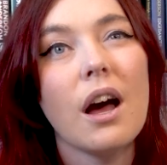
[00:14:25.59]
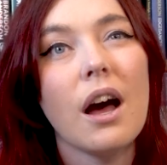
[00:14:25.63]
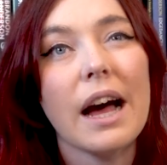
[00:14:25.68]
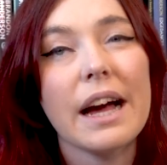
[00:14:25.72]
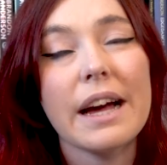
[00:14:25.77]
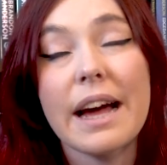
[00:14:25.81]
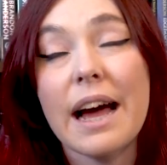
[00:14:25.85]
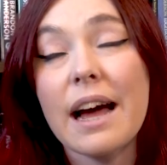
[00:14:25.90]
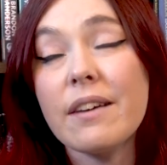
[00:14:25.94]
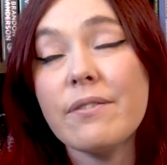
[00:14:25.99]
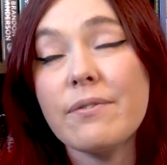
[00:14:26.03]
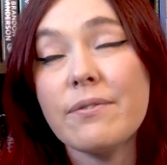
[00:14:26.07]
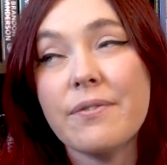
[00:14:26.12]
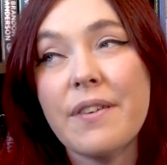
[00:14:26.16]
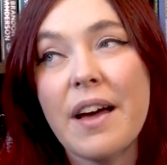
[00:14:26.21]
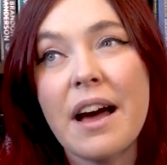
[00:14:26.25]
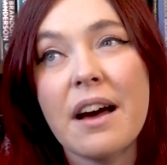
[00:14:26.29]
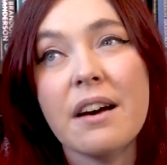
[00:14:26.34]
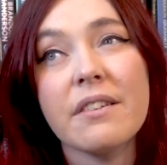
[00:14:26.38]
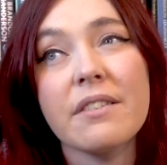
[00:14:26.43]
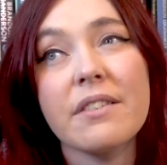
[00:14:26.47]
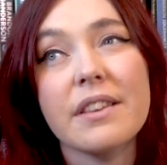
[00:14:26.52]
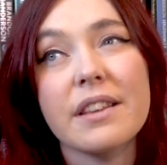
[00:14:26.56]
I have
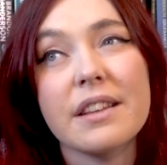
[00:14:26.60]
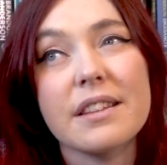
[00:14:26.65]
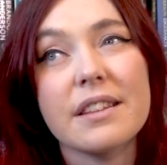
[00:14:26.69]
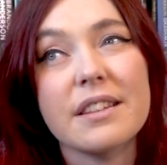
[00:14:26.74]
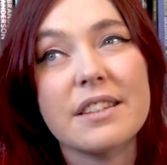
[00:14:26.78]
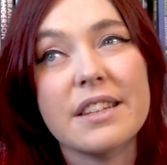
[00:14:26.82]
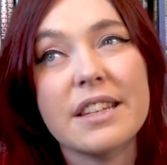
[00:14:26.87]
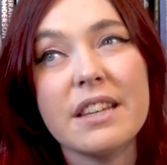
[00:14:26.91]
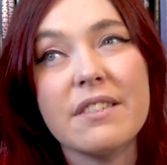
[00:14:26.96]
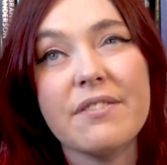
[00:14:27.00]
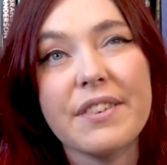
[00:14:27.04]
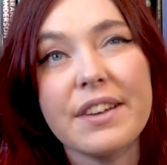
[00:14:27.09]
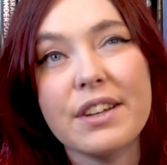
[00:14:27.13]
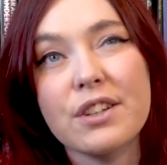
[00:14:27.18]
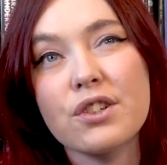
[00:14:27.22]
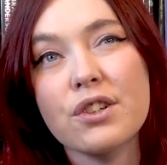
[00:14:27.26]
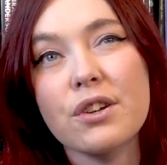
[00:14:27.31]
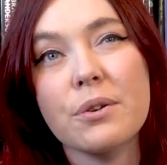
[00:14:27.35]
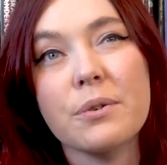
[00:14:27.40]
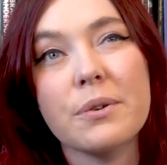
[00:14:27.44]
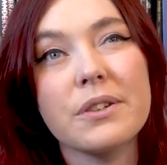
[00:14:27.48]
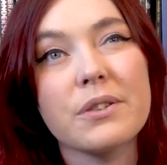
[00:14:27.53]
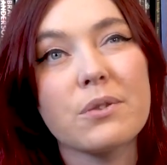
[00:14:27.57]
found that the TV
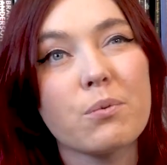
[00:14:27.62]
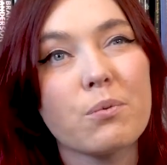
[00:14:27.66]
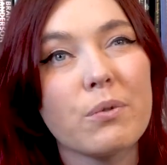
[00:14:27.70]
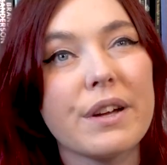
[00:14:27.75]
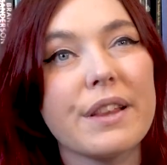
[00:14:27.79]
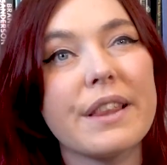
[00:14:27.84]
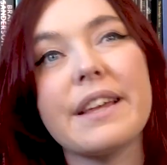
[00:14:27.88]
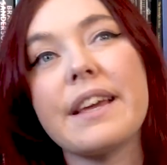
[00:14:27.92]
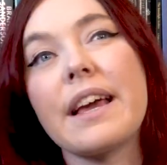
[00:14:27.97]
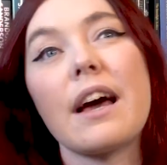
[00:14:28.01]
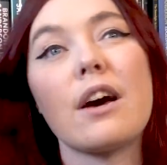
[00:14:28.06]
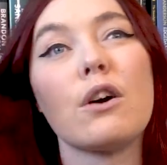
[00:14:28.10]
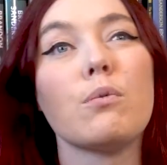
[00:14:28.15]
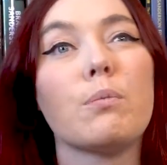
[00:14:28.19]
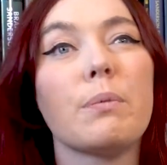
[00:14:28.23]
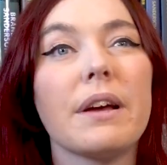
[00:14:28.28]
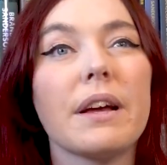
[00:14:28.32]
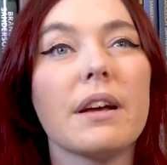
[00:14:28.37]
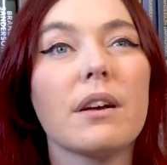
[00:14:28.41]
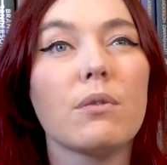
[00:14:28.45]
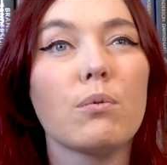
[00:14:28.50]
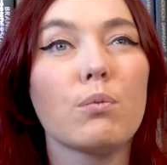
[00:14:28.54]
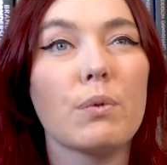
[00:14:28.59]
show is really
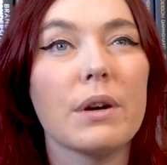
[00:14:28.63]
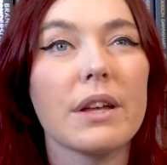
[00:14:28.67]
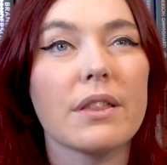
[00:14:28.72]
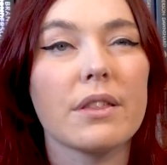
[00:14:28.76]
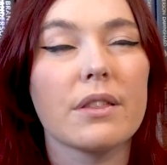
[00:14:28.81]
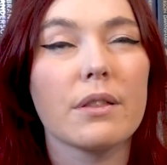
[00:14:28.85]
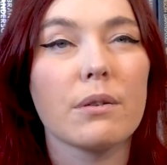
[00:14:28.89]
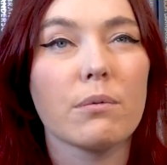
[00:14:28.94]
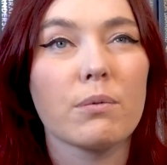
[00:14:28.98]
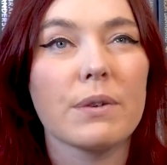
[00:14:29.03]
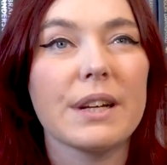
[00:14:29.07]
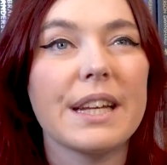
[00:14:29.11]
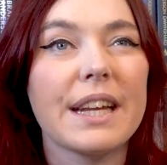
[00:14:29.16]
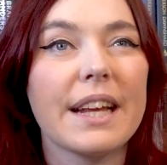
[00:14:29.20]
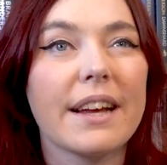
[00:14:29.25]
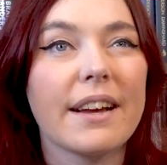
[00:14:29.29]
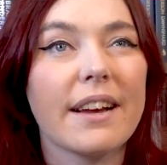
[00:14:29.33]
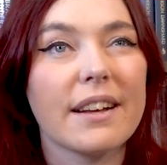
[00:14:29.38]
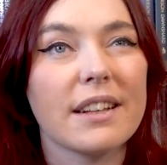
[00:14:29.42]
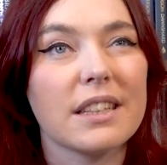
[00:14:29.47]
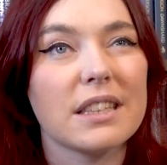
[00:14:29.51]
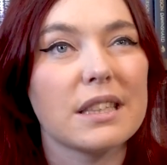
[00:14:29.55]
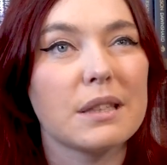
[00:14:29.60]
helping with the reading
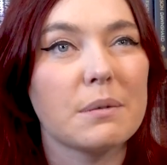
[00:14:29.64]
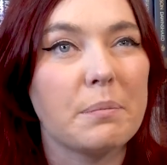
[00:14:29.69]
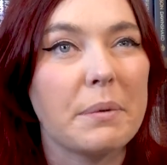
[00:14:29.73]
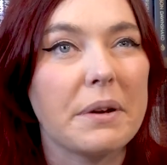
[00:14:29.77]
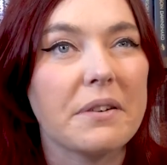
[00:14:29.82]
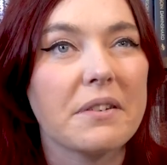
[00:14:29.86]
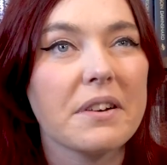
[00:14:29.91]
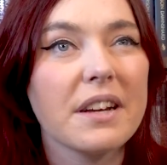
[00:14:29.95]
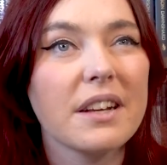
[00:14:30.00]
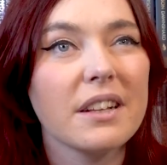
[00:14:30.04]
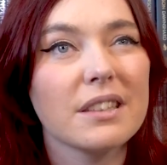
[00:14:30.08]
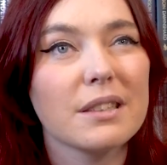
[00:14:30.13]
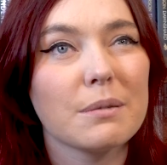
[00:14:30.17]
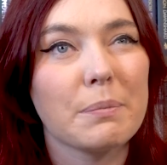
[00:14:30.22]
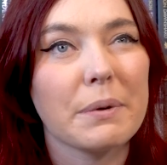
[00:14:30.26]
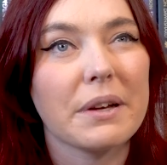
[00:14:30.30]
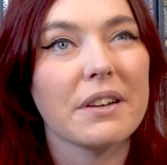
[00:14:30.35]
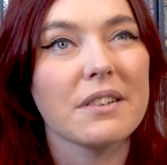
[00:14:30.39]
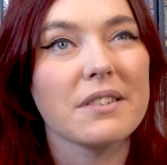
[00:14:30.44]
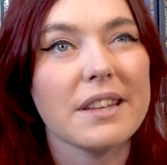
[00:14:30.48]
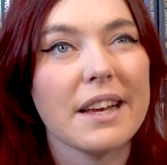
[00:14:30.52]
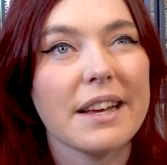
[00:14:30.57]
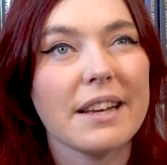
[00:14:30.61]
experience
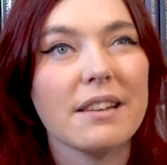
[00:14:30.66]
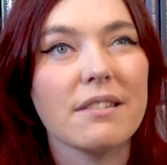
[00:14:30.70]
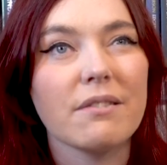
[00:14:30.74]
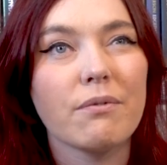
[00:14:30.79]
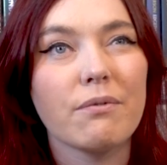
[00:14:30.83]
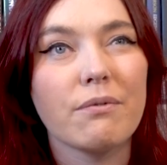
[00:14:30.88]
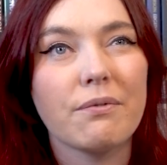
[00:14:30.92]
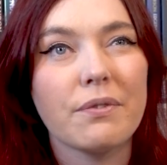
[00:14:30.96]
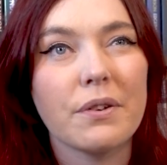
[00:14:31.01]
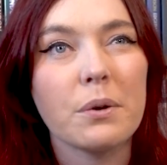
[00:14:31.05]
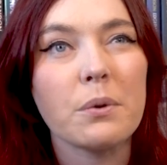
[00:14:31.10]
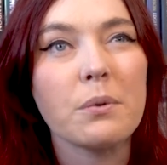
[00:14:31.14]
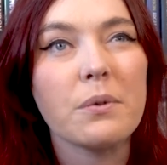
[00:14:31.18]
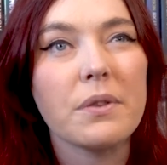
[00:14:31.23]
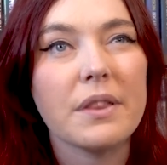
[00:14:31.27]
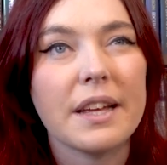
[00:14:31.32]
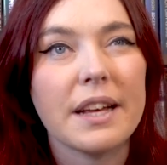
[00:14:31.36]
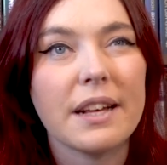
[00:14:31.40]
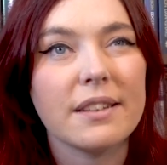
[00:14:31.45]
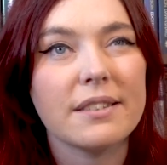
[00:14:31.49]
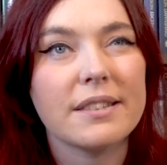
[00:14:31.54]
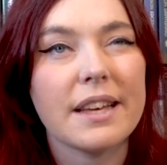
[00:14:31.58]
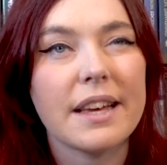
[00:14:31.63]
because I can fill
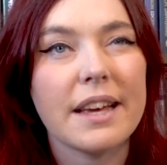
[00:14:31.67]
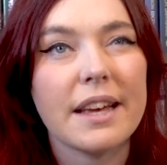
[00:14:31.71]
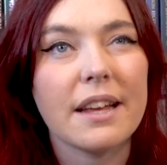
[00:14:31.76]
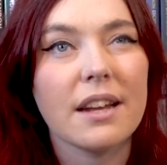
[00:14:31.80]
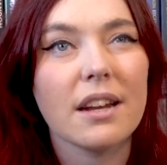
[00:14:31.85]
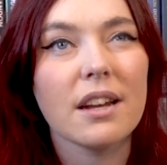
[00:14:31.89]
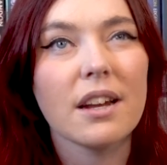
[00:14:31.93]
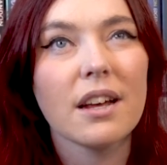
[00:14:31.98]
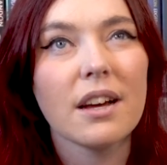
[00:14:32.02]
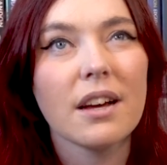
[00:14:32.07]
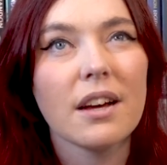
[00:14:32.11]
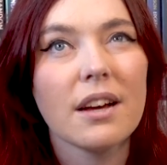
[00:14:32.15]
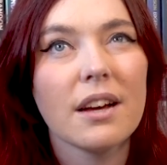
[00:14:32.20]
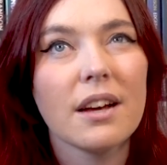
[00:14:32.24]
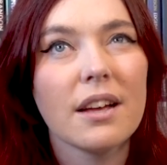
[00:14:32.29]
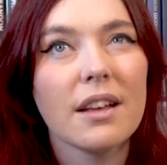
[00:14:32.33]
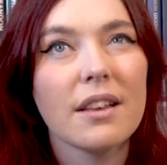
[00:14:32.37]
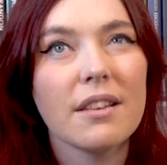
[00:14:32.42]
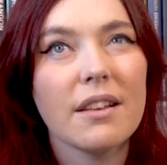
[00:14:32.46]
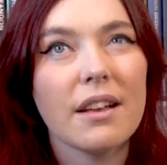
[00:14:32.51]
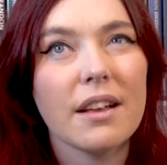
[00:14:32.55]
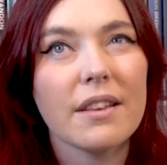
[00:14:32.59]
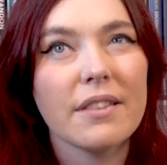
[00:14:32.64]
things in
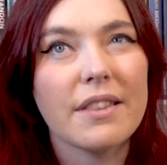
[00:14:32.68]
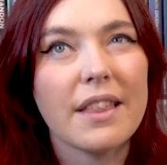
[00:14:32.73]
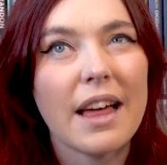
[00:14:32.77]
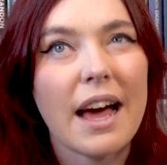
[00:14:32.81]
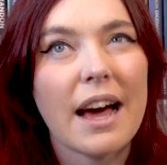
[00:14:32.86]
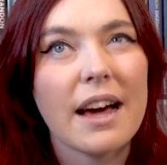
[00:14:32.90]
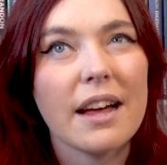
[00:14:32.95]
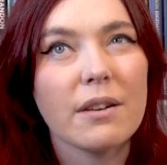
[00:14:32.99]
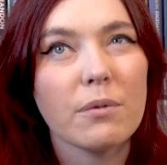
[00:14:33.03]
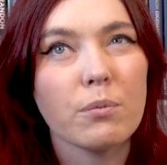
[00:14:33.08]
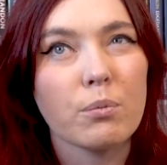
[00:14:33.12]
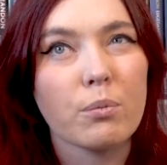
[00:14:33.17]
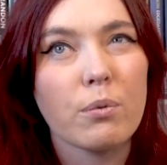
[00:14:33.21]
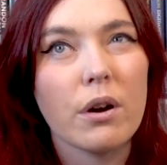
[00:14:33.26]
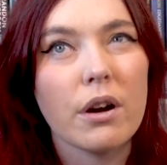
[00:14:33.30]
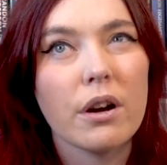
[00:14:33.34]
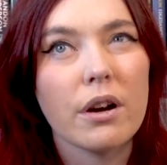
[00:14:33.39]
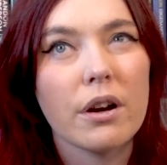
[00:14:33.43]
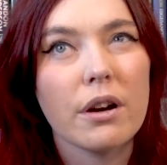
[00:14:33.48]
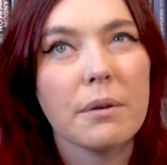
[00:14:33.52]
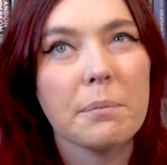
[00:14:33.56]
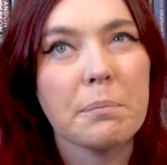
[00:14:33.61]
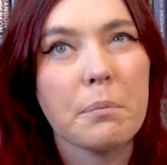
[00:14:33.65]
that
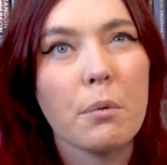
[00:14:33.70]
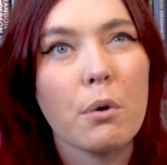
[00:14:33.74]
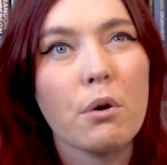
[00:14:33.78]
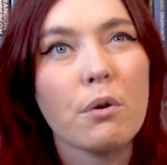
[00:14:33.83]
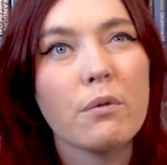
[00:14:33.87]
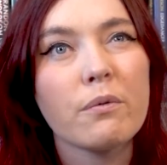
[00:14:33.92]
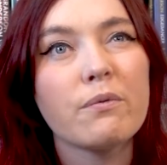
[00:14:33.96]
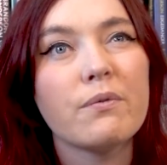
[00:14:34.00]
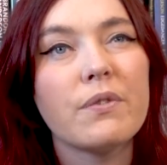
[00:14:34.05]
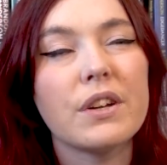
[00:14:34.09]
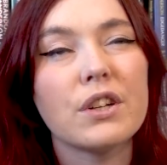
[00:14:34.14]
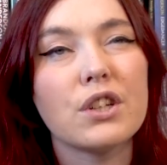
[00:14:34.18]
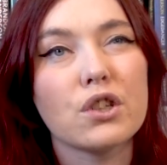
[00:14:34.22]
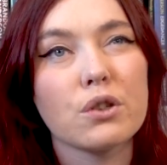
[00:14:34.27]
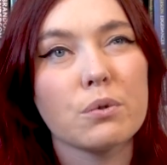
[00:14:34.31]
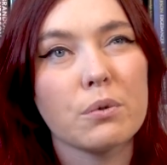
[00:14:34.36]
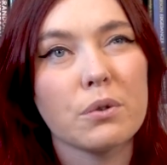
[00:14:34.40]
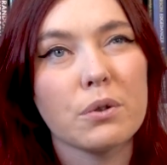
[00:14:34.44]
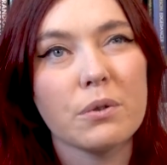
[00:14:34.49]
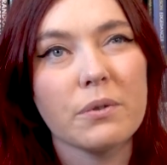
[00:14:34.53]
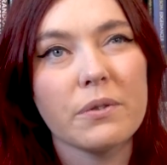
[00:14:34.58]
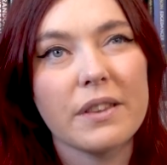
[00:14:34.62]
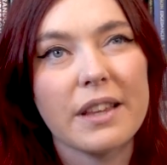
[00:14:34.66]
were more
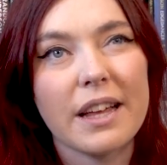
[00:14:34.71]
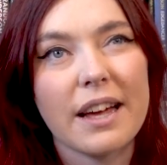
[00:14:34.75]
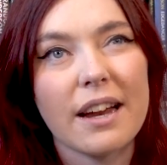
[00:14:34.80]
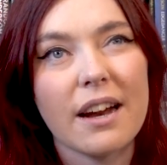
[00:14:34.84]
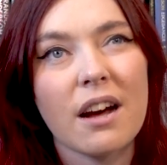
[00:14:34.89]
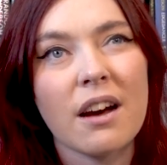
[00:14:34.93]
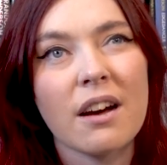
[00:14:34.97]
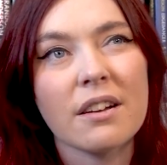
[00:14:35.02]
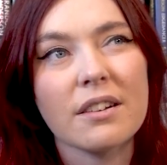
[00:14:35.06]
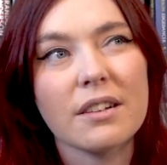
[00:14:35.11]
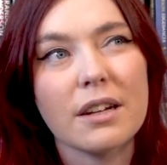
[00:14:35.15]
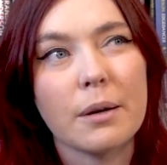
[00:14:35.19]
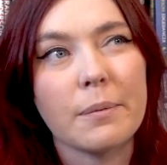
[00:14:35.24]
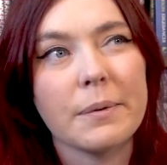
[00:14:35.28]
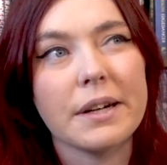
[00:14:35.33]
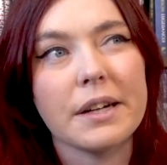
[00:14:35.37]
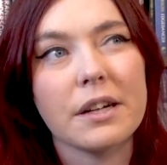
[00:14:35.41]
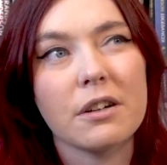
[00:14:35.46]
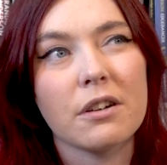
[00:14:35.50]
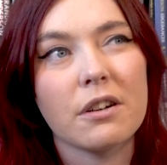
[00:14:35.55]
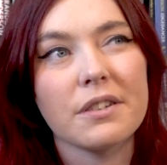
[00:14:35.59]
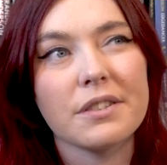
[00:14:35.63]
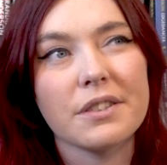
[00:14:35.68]
visual that aren't coming
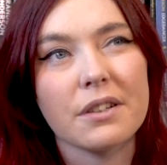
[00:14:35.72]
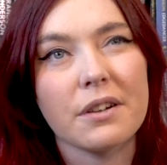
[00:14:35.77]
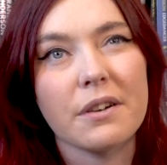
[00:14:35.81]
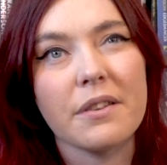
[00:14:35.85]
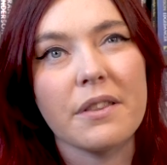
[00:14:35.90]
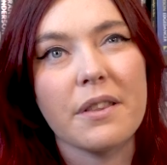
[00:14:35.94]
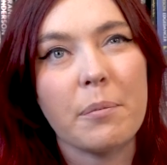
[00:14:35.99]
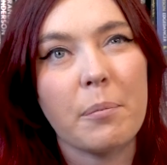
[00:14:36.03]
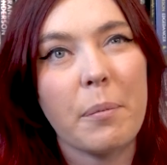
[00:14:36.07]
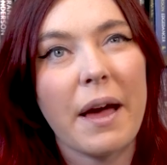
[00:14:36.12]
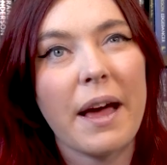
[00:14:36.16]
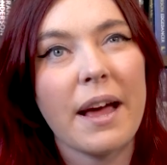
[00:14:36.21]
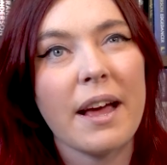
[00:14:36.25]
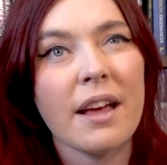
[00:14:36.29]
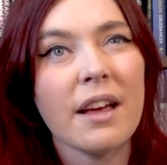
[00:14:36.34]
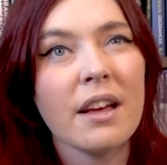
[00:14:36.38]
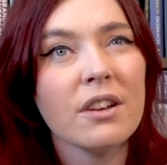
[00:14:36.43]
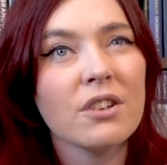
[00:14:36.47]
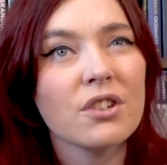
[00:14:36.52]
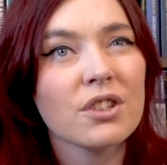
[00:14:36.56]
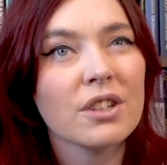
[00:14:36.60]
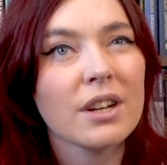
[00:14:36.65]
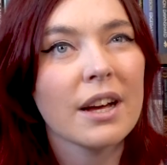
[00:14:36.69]
across on the
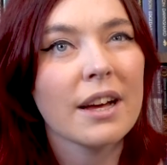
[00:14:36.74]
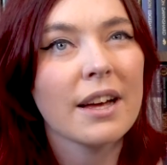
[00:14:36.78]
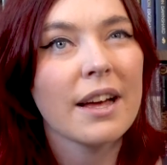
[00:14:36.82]
page.